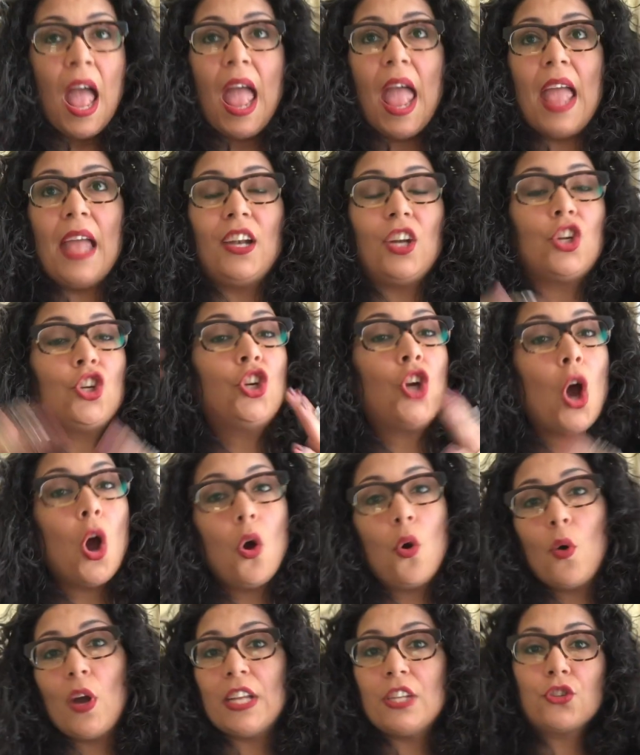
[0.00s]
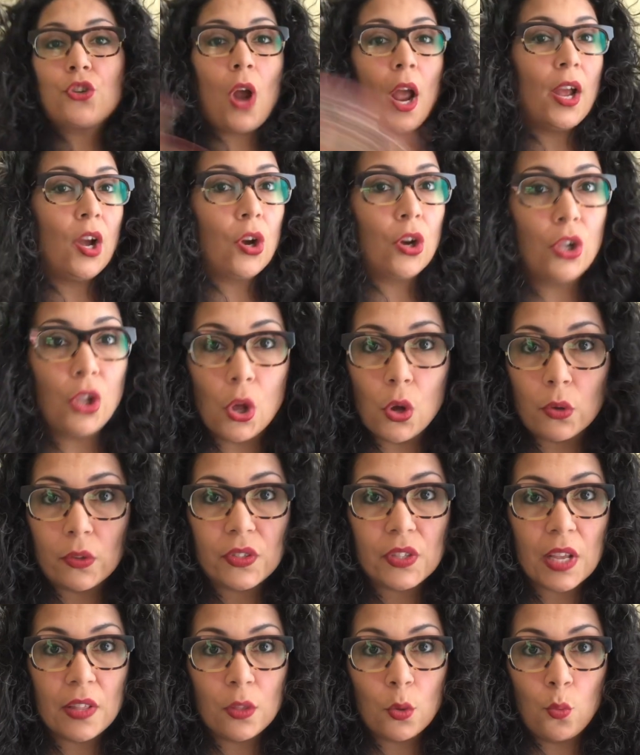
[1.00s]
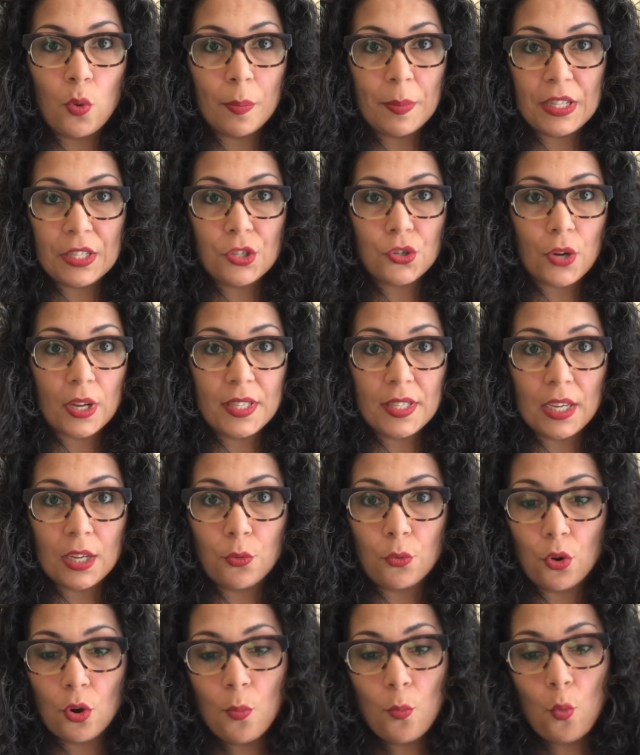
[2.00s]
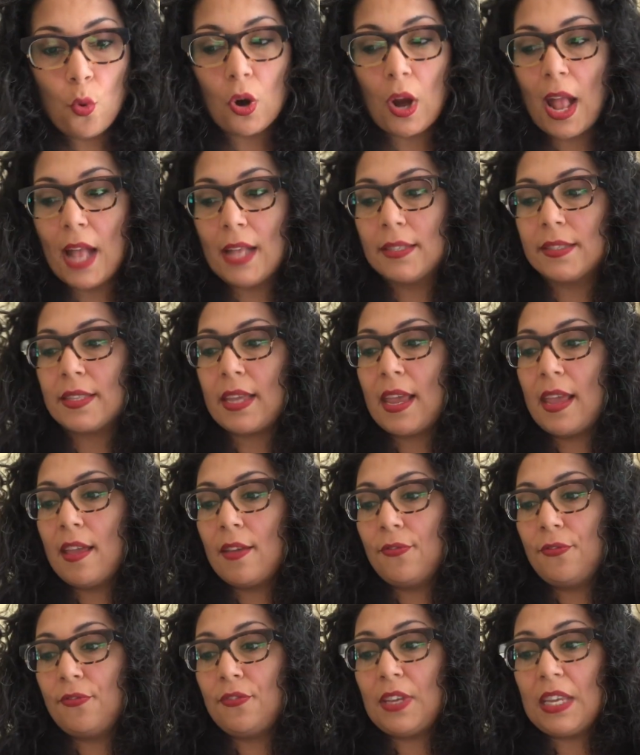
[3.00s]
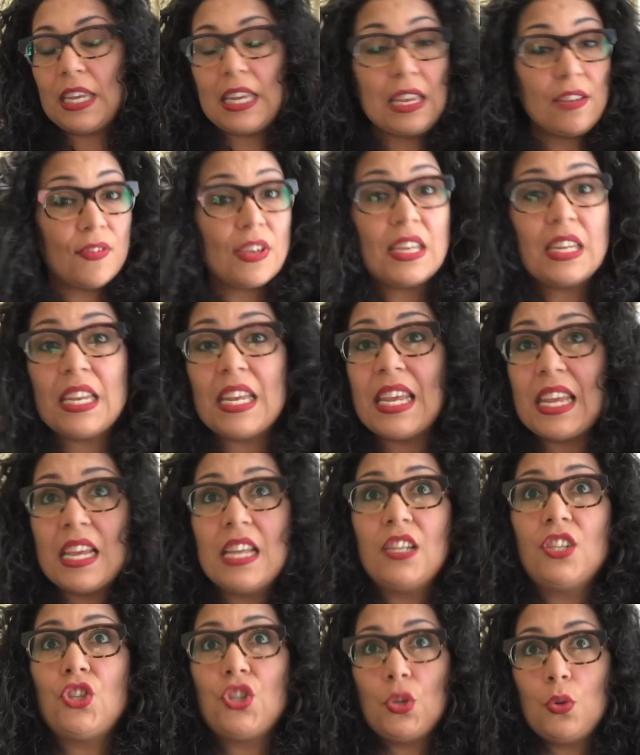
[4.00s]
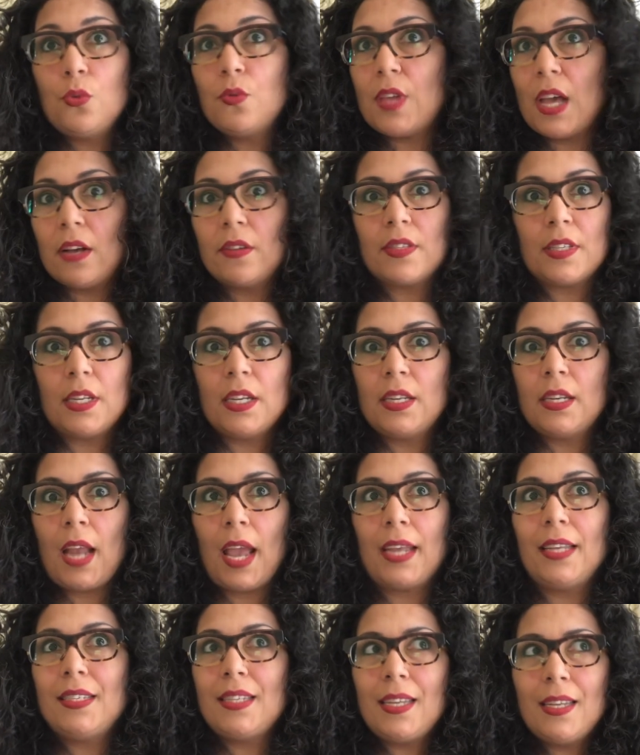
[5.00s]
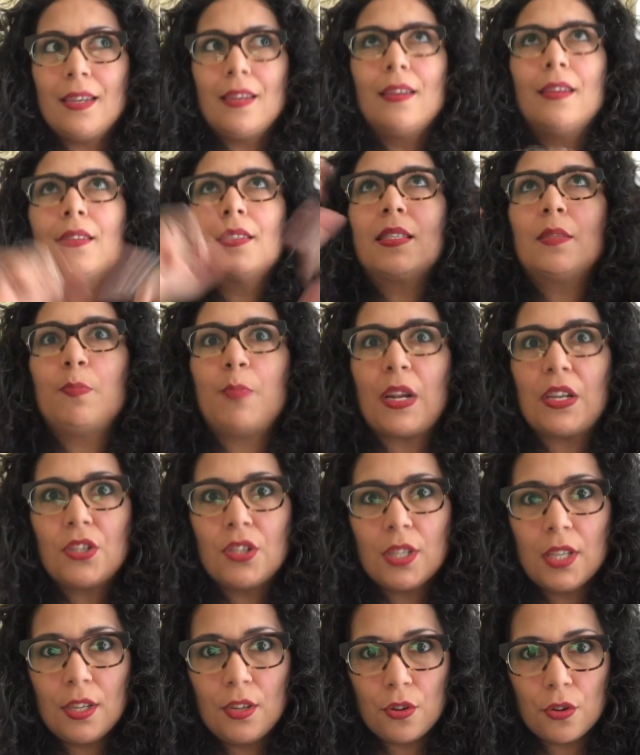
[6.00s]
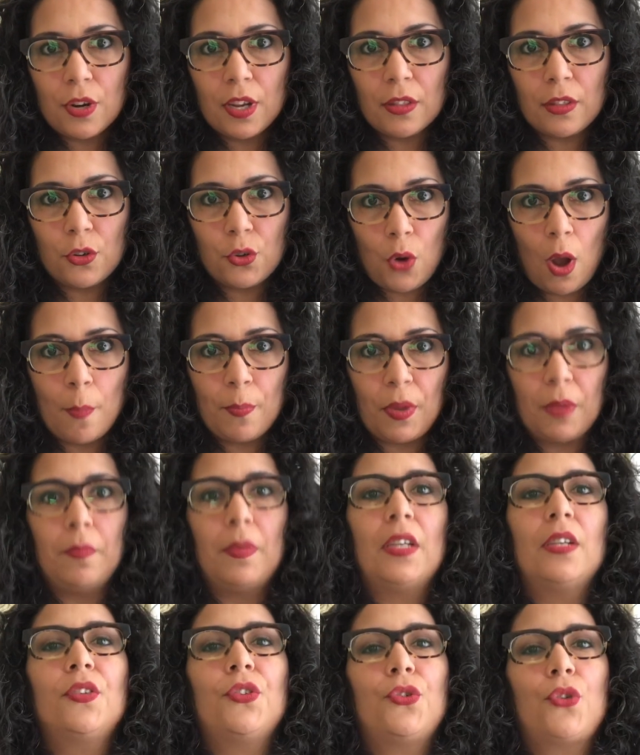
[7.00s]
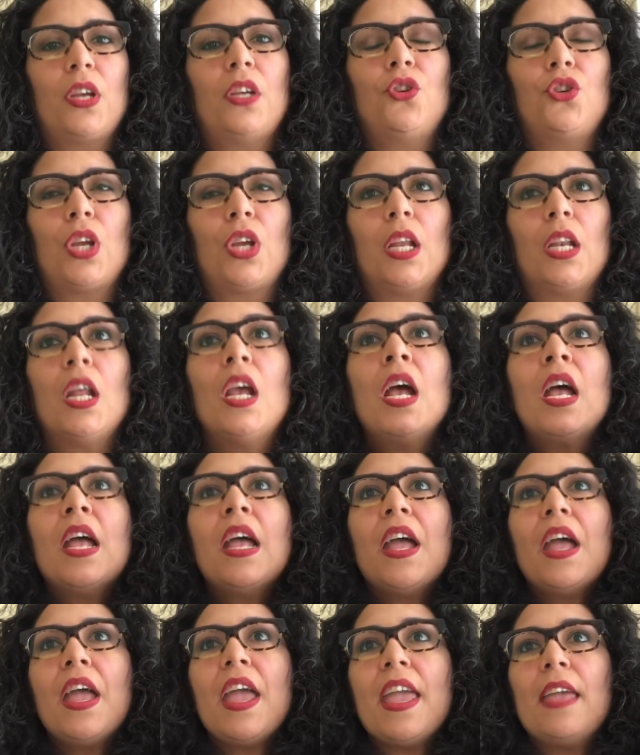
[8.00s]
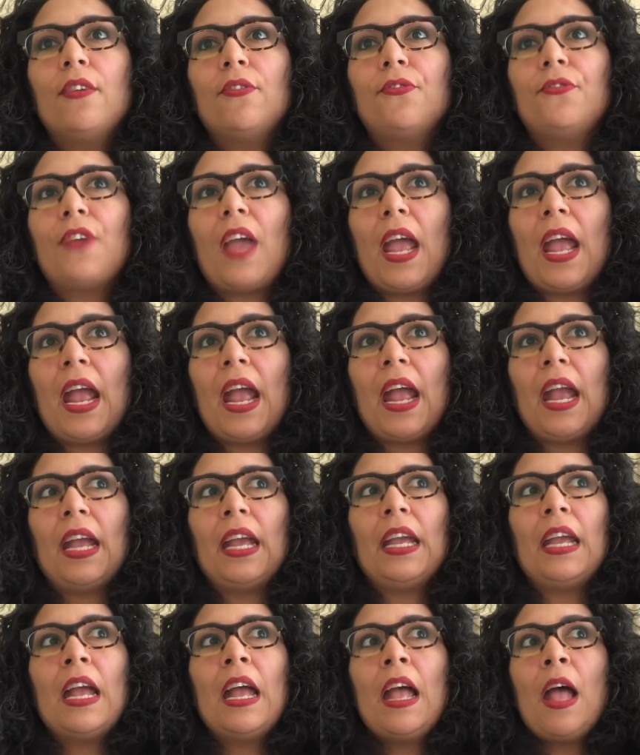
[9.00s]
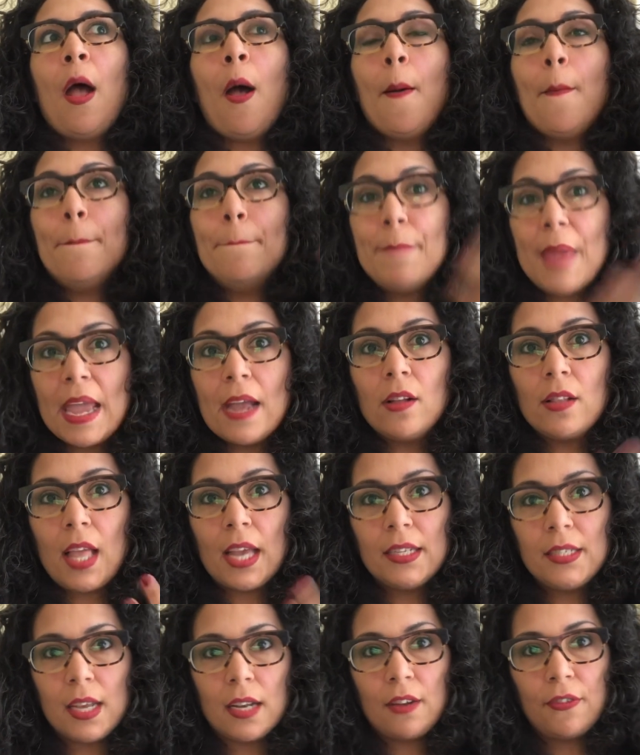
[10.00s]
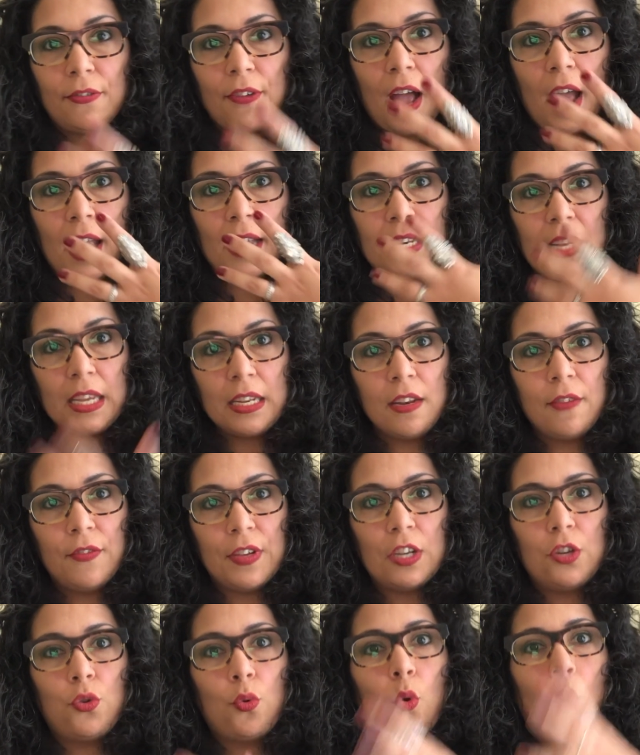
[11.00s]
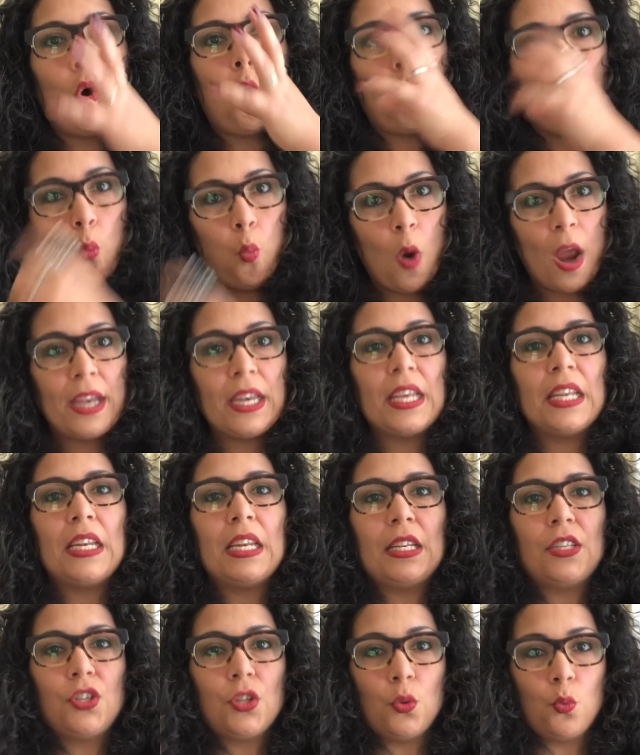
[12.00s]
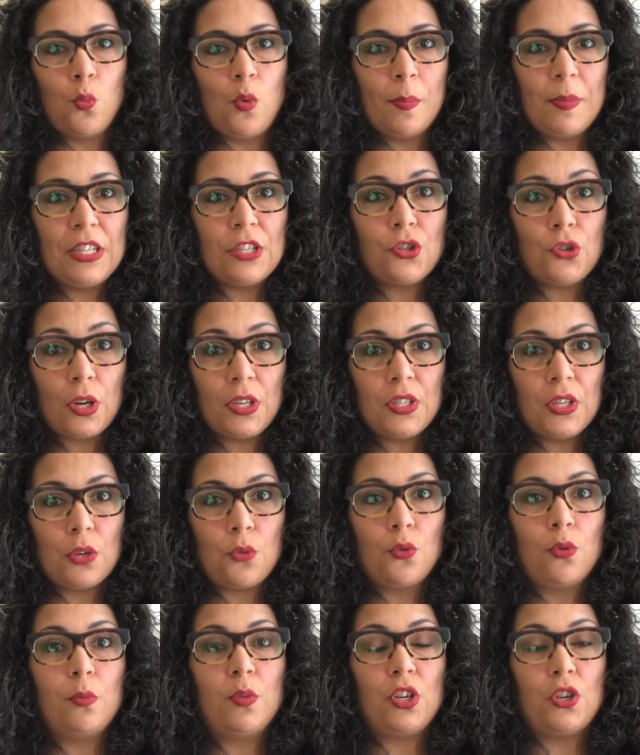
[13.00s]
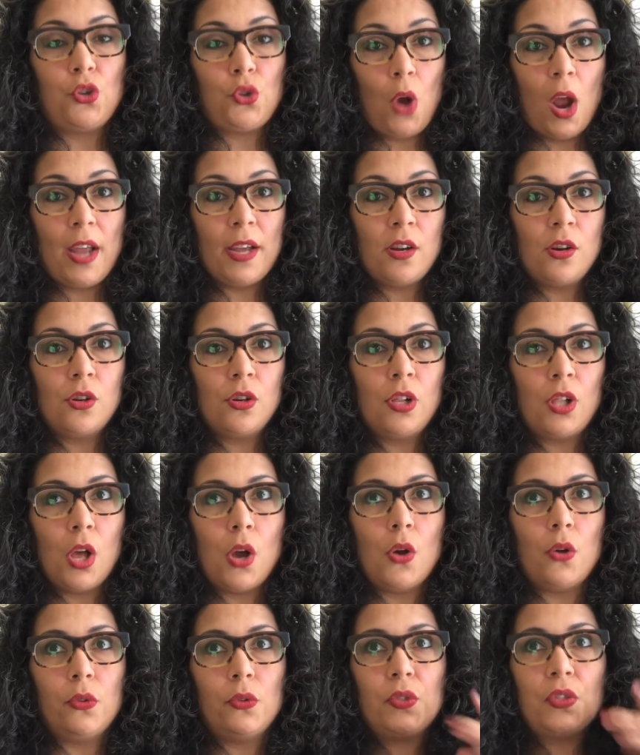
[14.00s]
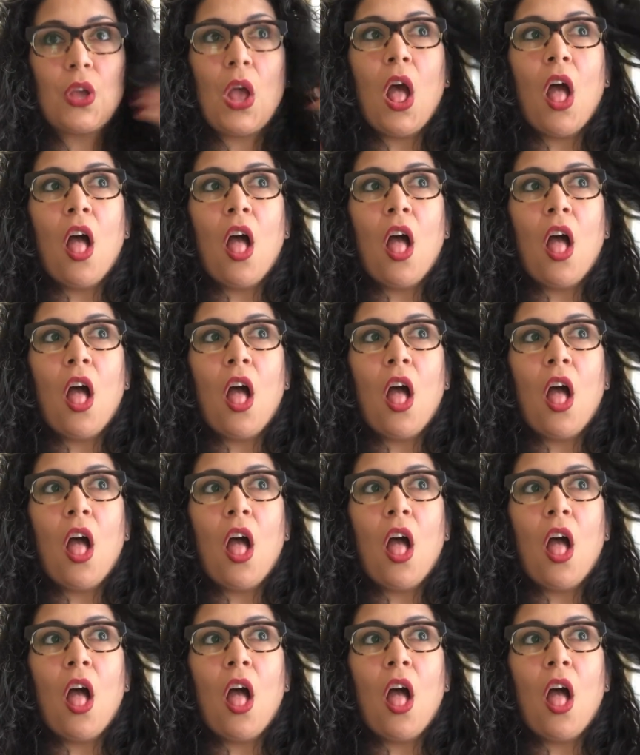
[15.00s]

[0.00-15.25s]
and go and try on clothes in the women's dressing room. Whereas if even in 2019, and especially during the Trump administration, if a male identified individual went into the women's dressing room to try on clothes,